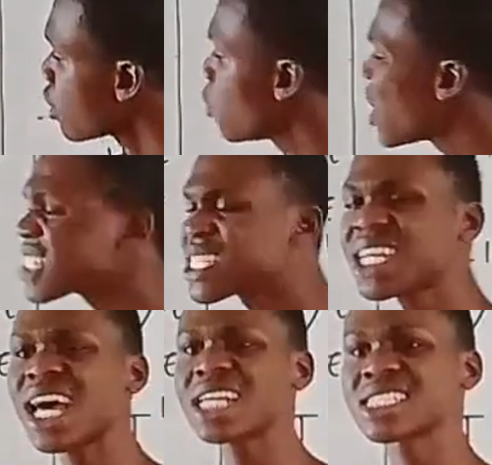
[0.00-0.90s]
We are saying
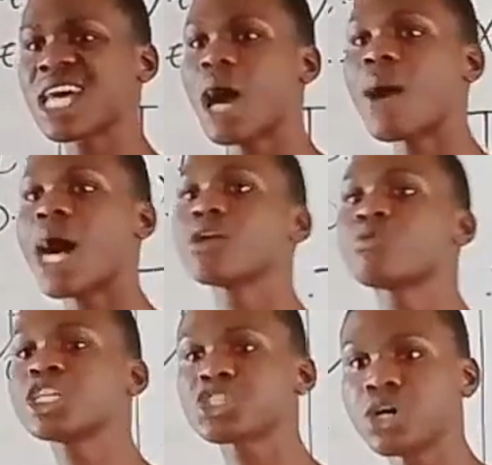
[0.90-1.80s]
that our
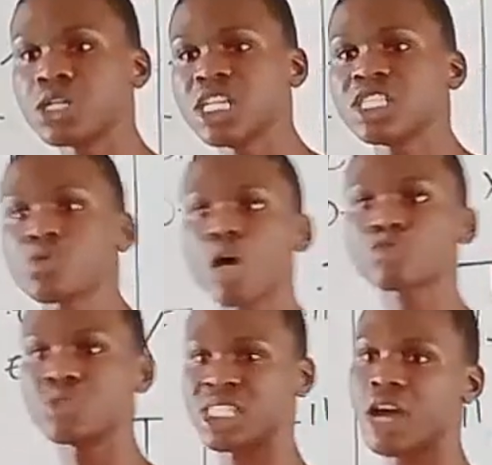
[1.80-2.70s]
equation is equals
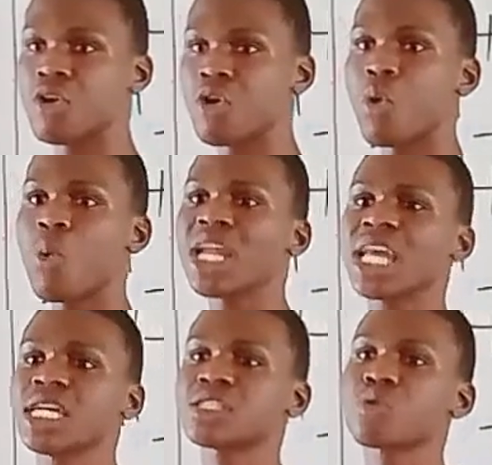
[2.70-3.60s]
to 0 when
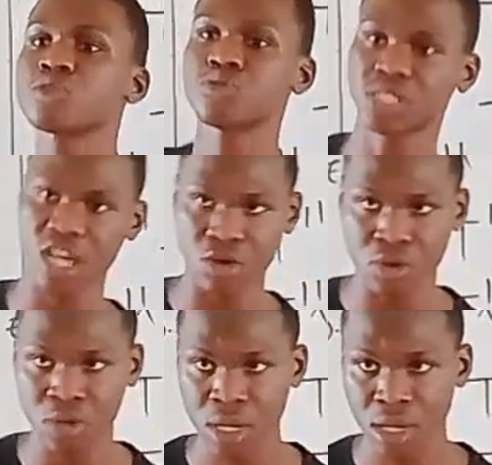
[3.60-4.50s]
s equals to 0,
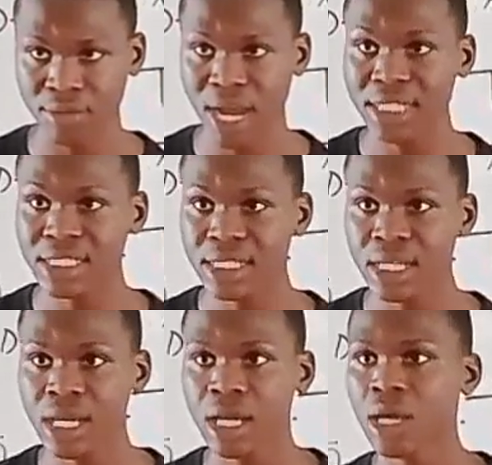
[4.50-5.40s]
right?
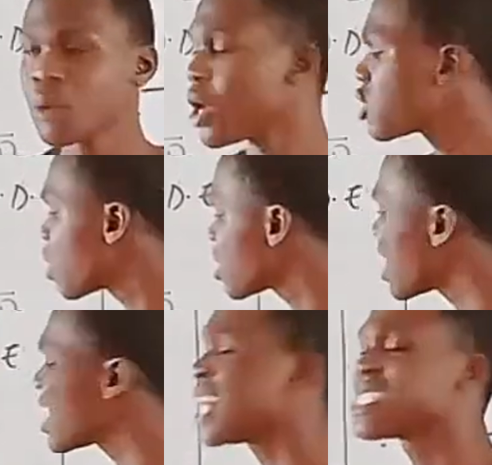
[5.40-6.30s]
We are also saying
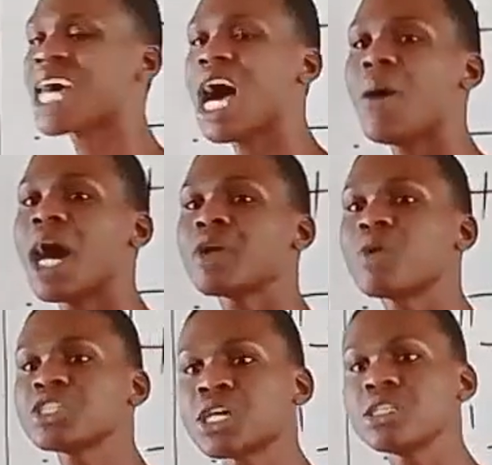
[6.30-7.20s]
that our
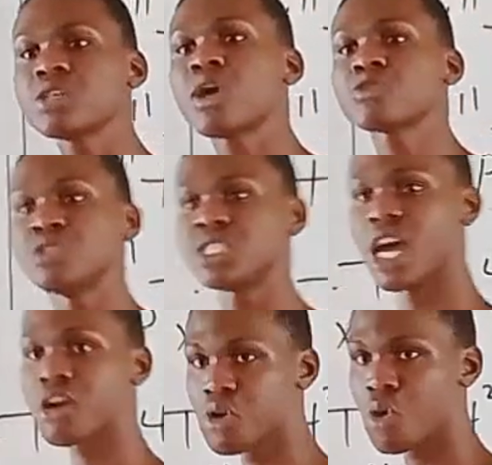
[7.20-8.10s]
equation is equals to
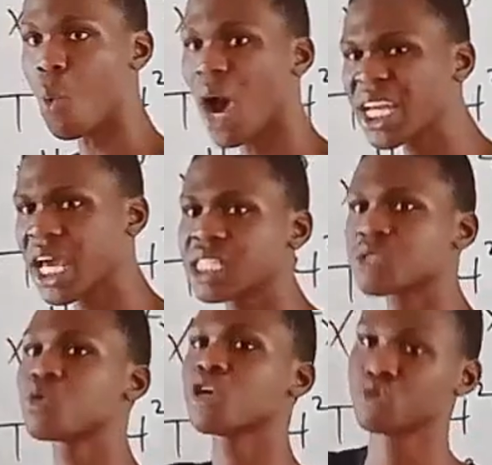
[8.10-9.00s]
0 when s
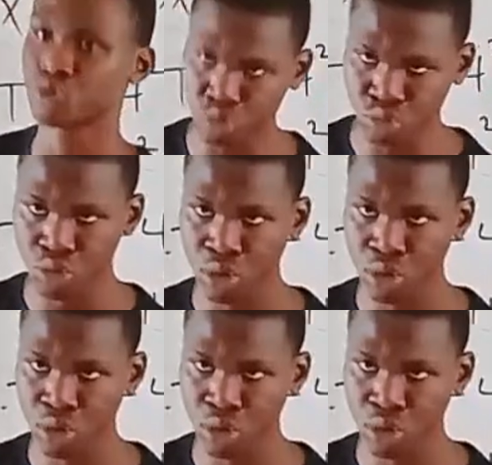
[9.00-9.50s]
equals to 2.